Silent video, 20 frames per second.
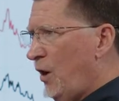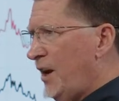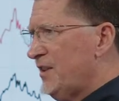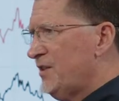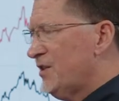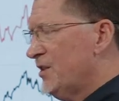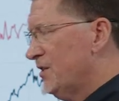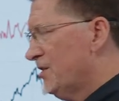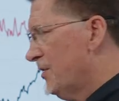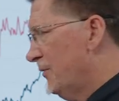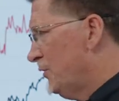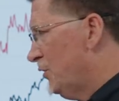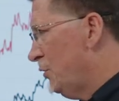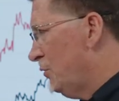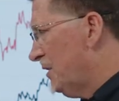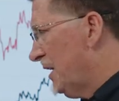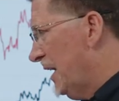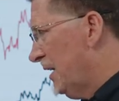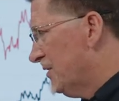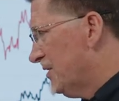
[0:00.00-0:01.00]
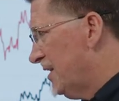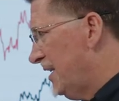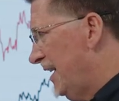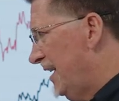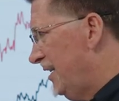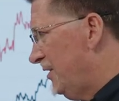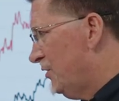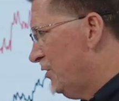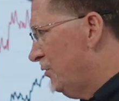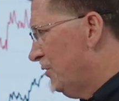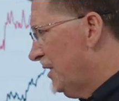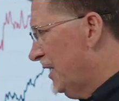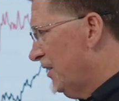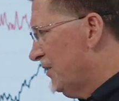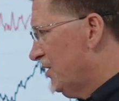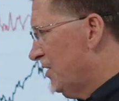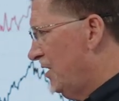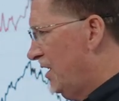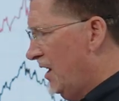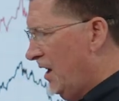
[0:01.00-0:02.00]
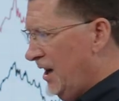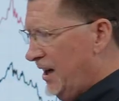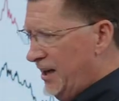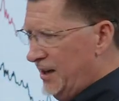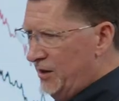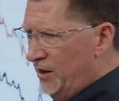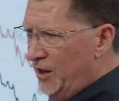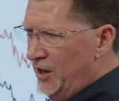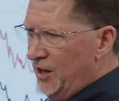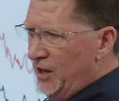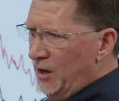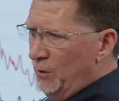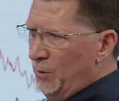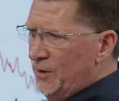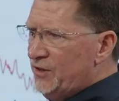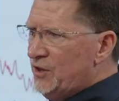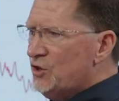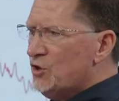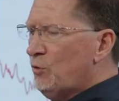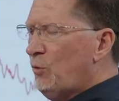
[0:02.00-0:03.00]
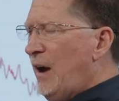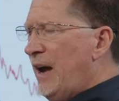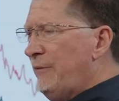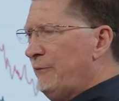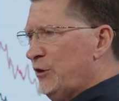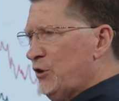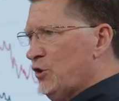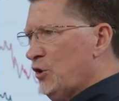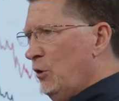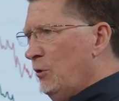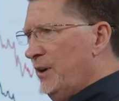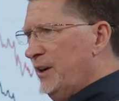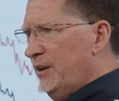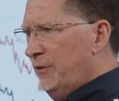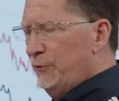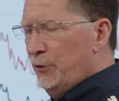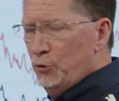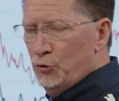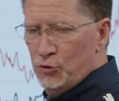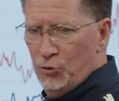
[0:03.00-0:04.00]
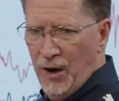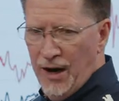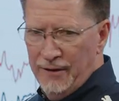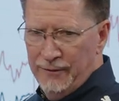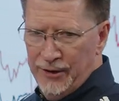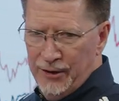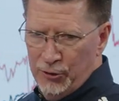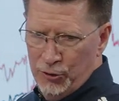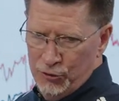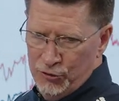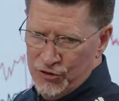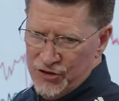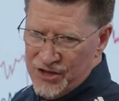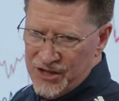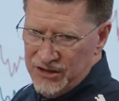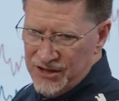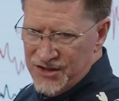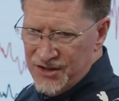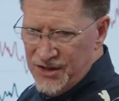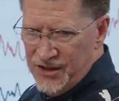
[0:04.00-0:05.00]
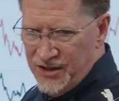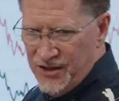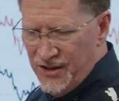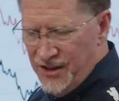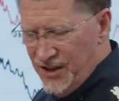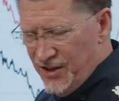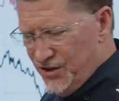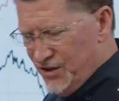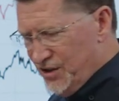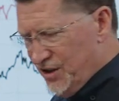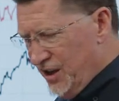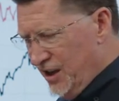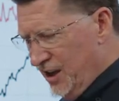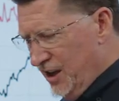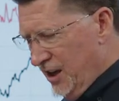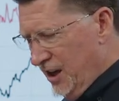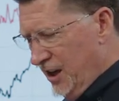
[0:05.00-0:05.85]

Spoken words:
crisis of 2008, 2009, and what this graph is showing, if you're driving or you're just listening to this,